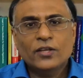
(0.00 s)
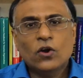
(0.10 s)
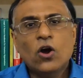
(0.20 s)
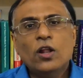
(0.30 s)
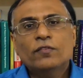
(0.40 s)

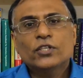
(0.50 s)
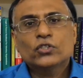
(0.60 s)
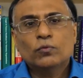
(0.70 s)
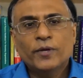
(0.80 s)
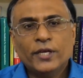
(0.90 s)
All of this
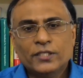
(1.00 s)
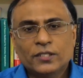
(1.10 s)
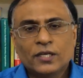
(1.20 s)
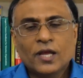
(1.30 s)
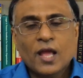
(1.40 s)
should be
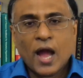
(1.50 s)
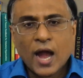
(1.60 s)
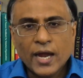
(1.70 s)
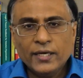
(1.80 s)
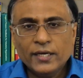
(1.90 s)
easy.
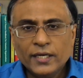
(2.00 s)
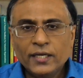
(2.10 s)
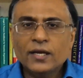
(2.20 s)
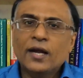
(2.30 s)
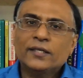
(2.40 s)

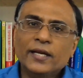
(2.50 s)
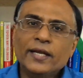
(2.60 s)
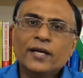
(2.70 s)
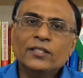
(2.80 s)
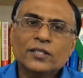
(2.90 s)
Ideally, a
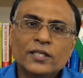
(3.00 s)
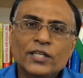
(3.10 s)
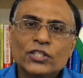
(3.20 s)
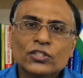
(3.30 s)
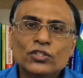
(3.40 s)

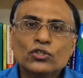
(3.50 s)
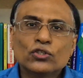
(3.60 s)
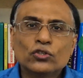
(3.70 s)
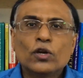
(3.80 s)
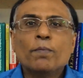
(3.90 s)
teleconsultation
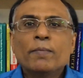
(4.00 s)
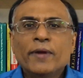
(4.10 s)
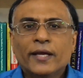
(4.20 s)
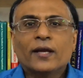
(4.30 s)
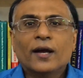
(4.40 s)
should
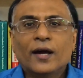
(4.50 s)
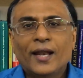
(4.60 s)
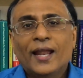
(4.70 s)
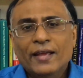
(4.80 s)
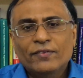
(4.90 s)
mimic a
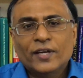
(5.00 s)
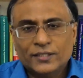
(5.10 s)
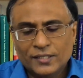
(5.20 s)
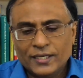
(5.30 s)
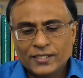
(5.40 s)
live
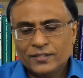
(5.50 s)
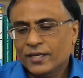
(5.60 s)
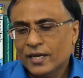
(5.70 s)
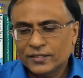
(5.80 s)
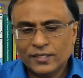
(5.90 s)
consultation,
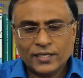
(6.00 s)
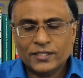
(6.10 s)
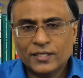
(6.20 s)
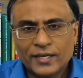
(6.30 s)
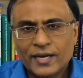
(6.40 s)
a
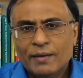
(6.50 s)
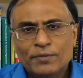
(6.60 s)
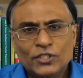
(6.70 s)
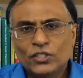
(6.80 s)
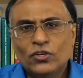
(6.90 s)
consultation that
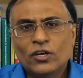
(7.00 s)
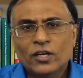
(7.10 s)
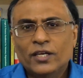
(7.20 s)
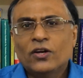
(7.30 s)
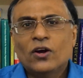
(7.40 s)
happens in your
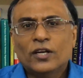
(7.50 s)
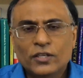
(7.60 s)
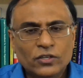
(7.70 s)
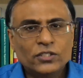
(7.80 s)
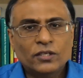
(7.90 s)
clinic or
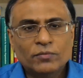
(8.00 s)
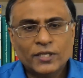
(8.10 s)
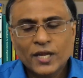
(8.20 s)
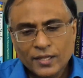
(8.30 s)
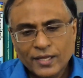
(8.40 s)
in your
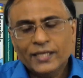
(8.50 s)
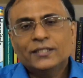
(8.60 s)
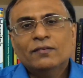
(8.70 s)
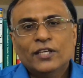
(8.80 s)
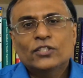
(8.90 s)
chamber.
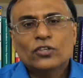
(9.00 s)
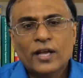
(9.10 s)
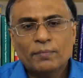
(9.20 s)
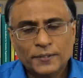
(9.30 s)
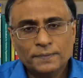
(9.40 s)
That's the way it should
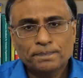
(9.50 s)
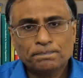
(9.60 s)
happen.